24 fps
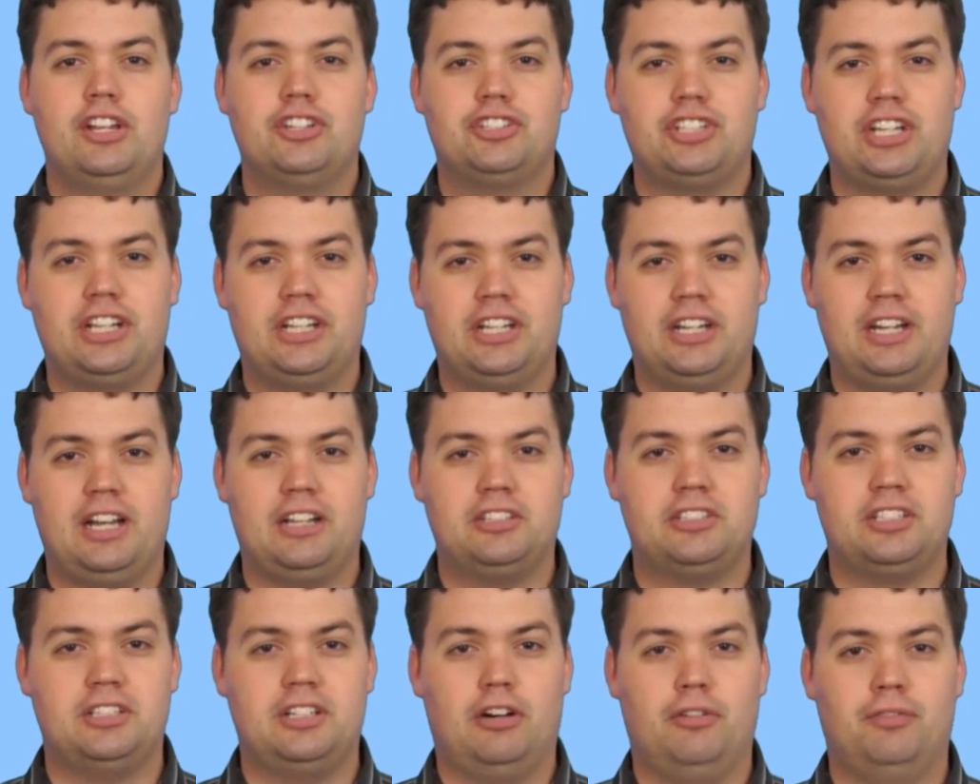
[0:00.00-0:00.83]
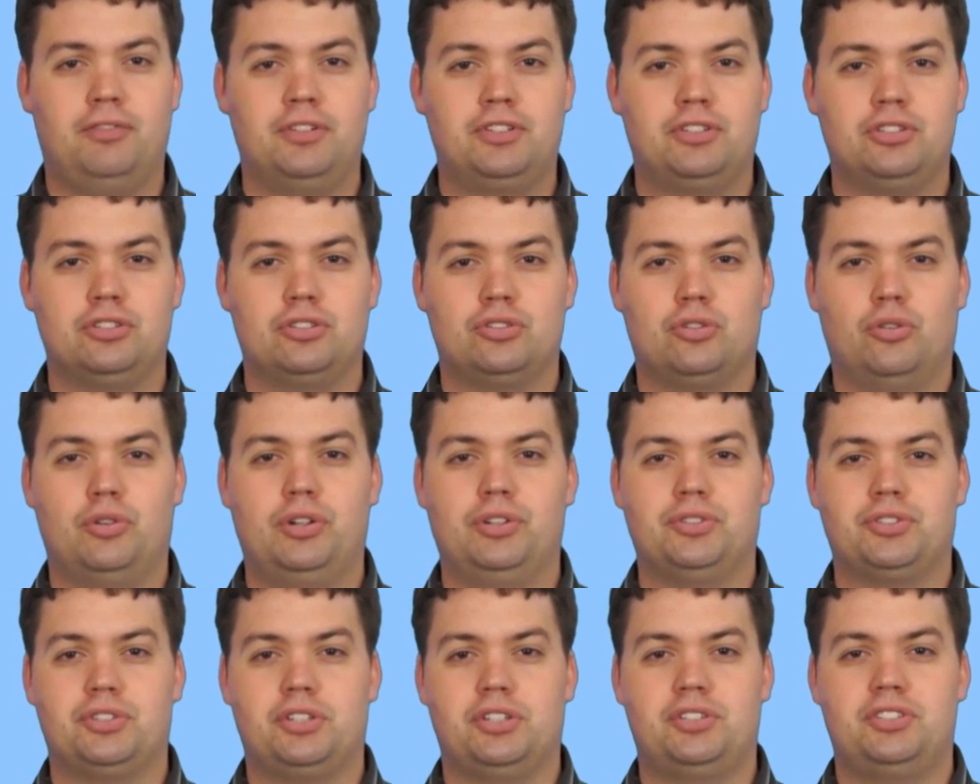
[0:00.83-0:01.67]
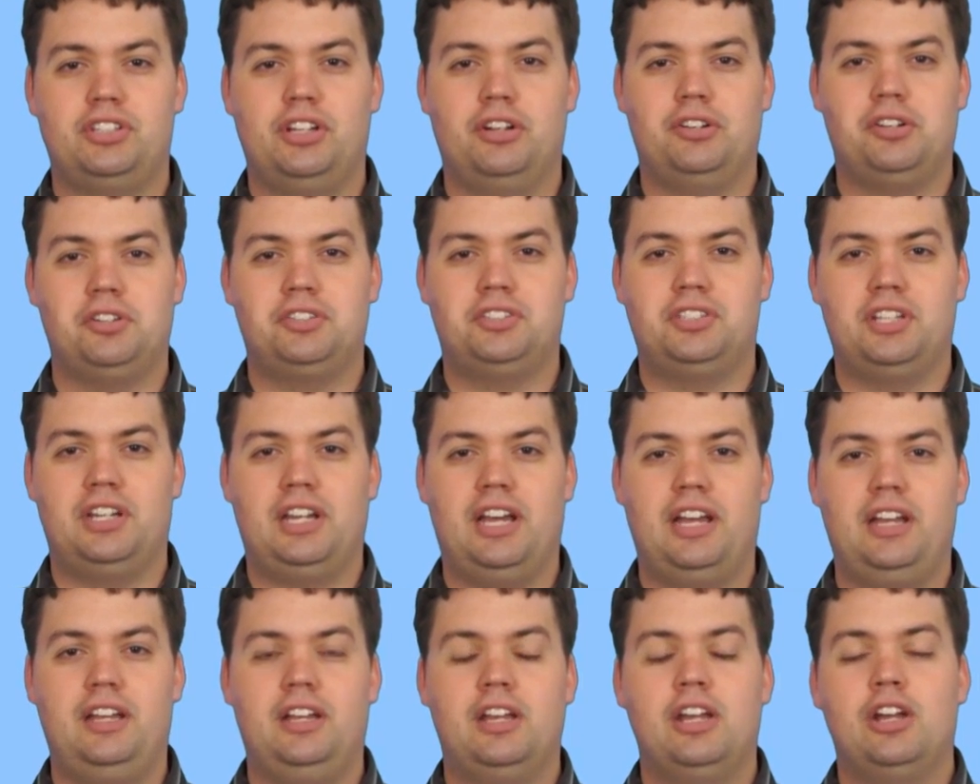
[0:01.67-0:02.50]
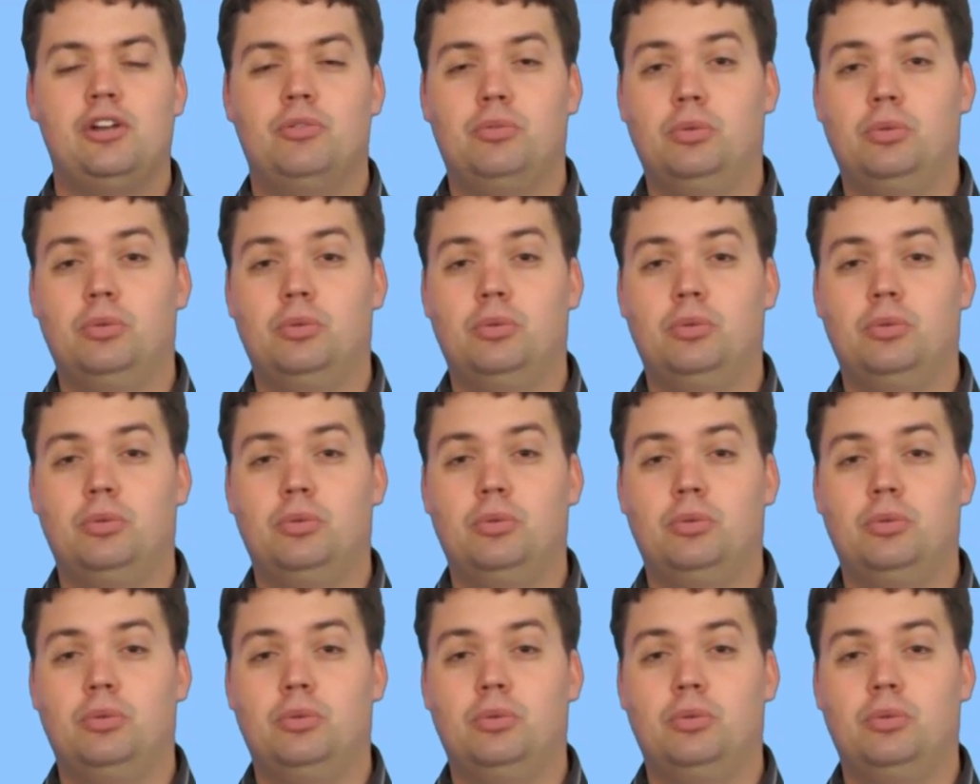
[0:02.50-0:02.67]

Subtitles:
Check it out at alphatutorials.co.za.